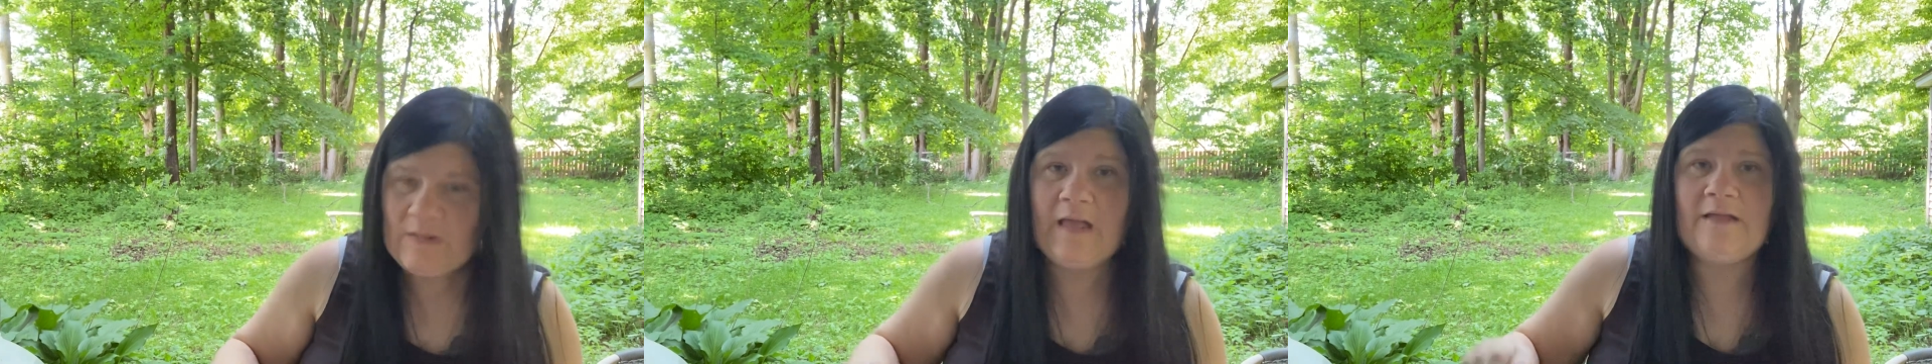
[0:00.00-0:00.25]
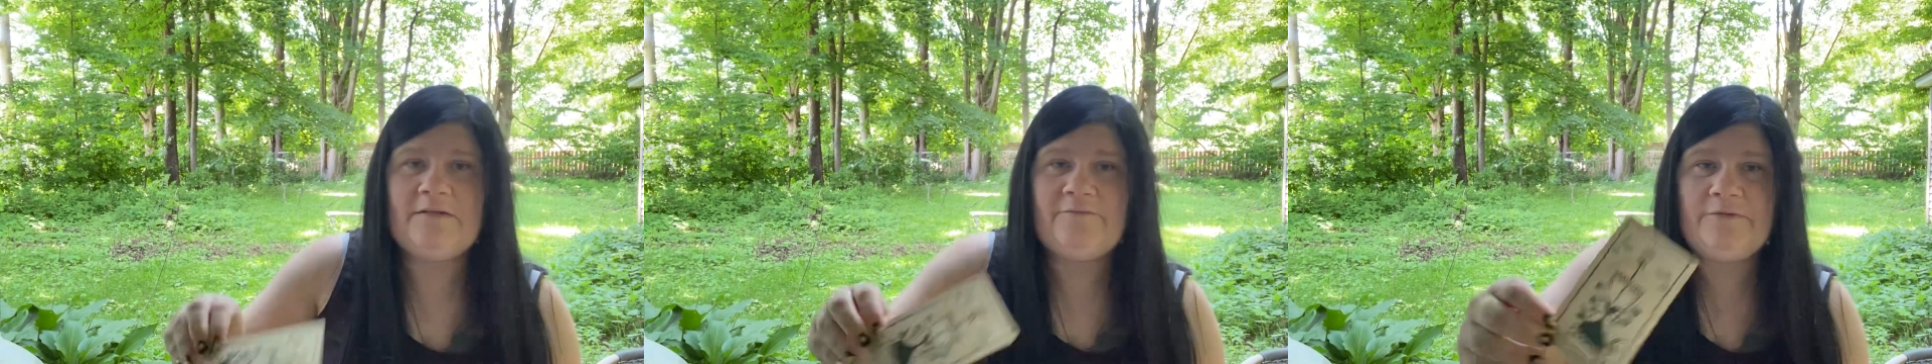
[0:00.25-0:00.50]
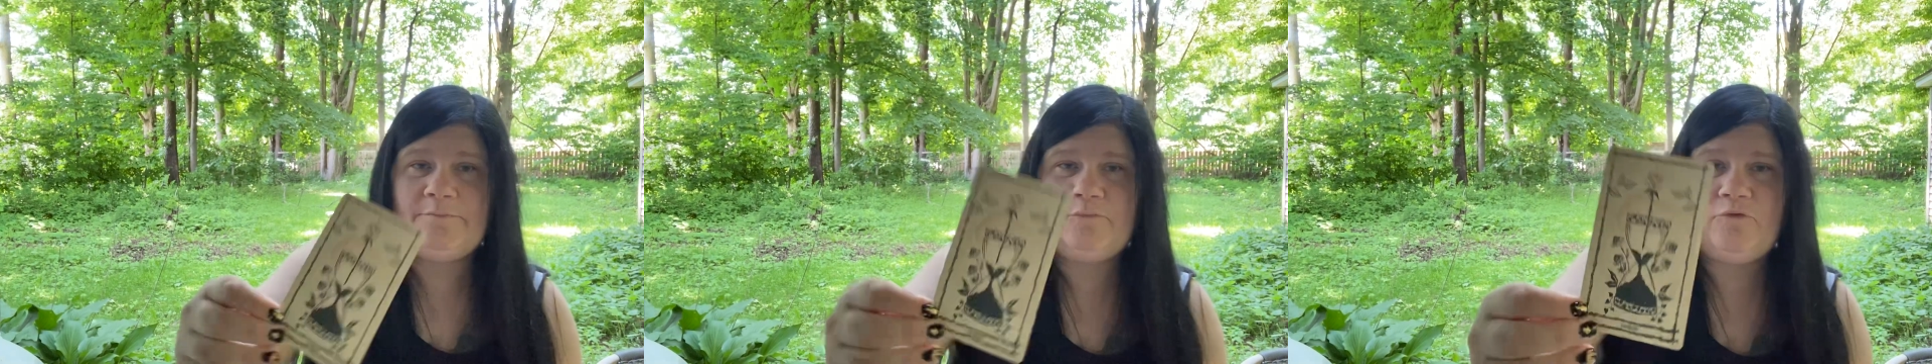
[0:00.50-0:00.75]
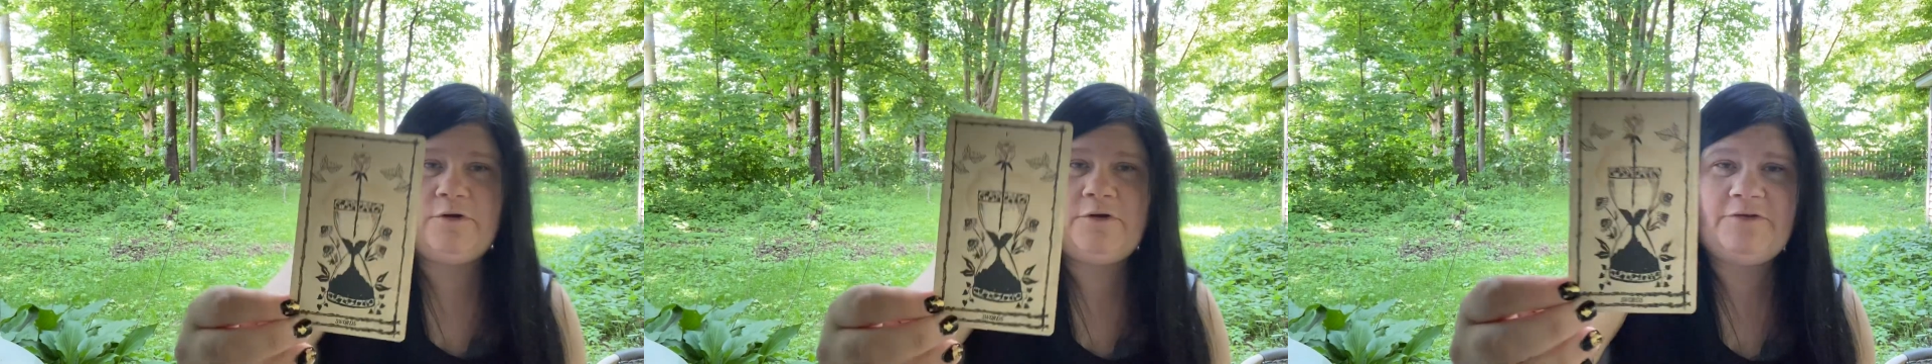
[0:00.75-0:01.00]
I love the
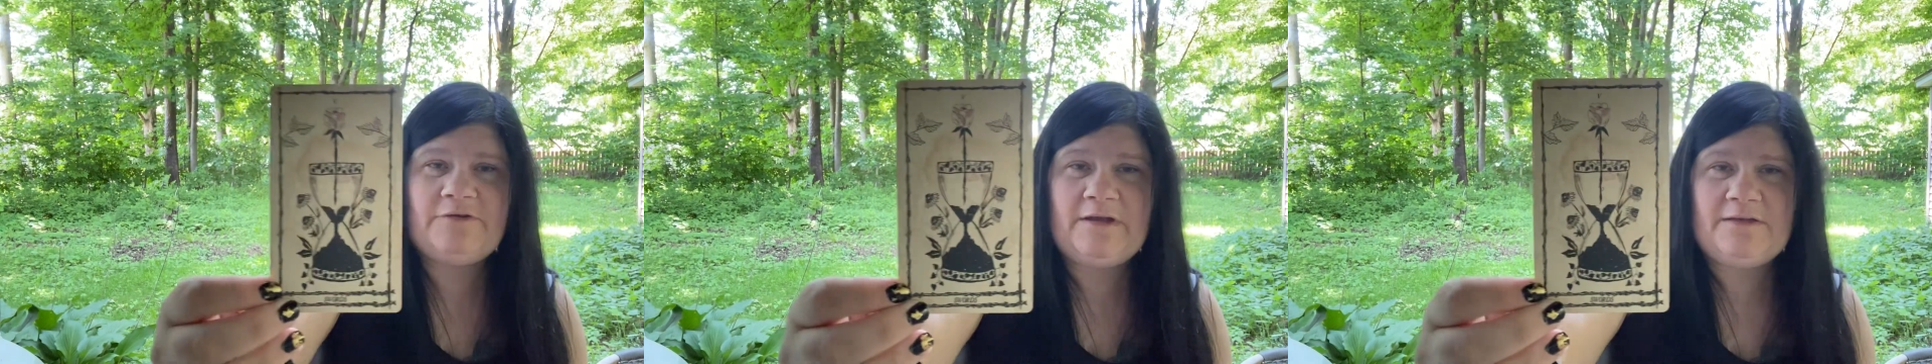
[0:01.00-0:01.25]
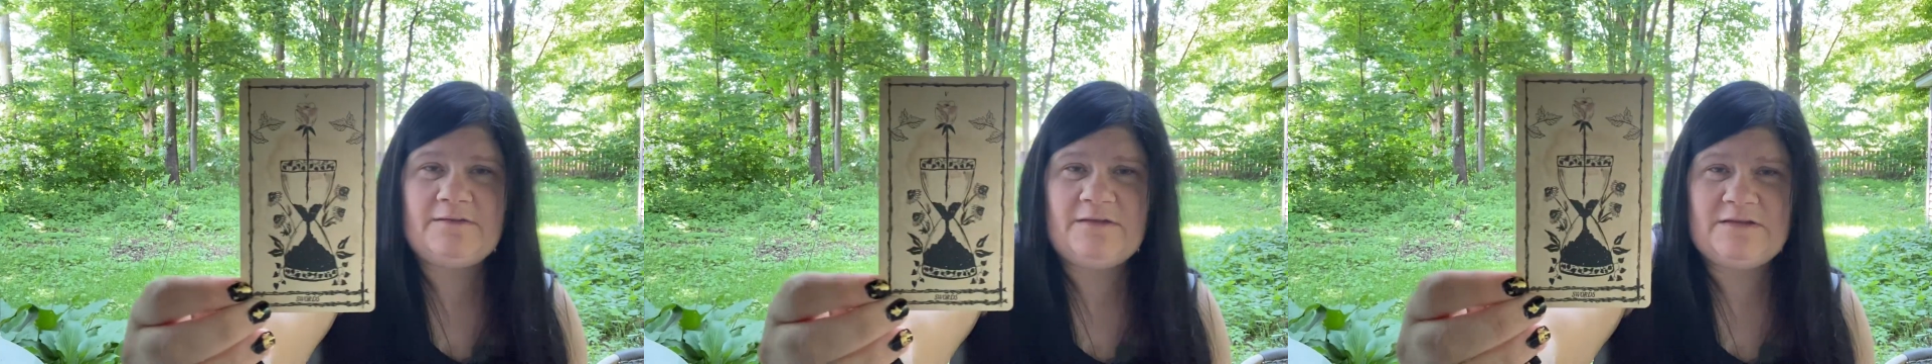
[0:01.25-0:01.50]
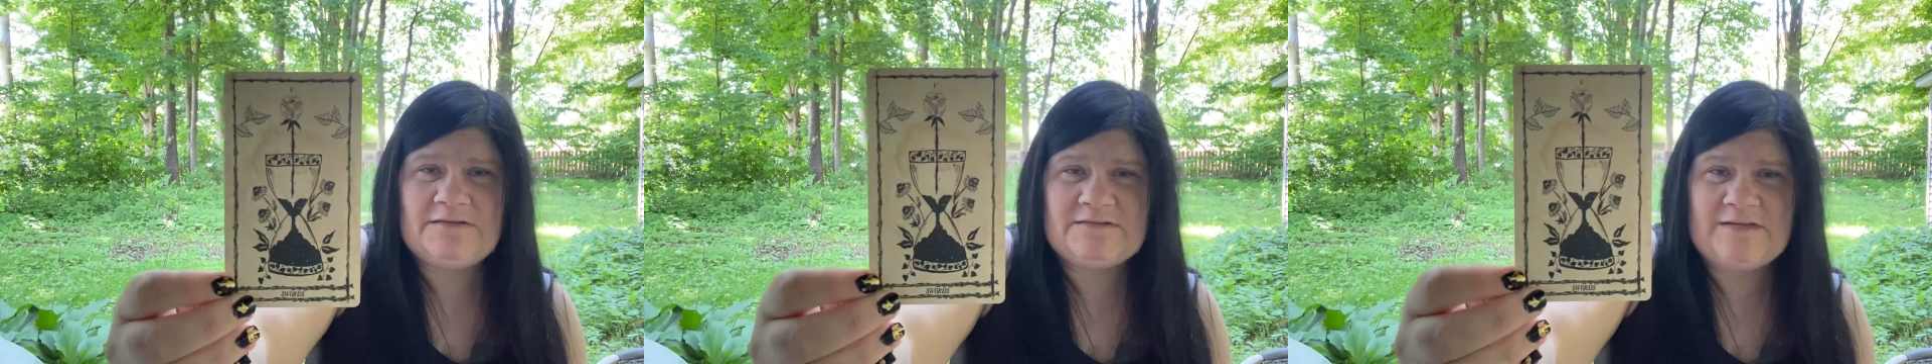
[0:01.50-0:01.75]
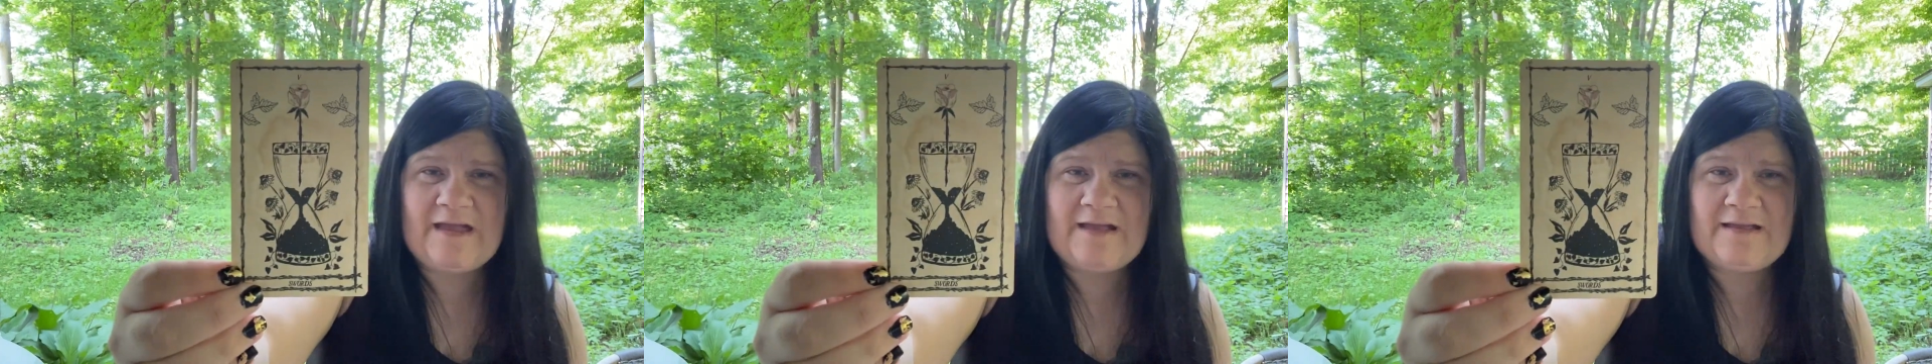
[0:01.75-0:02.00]
borders on this
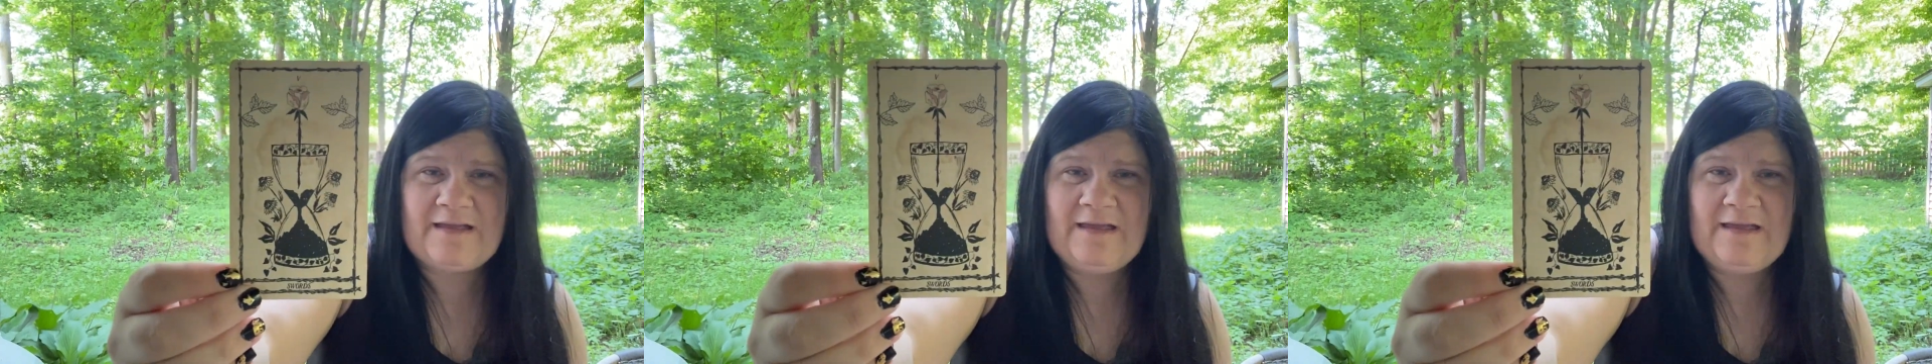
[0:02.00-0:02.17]
deck,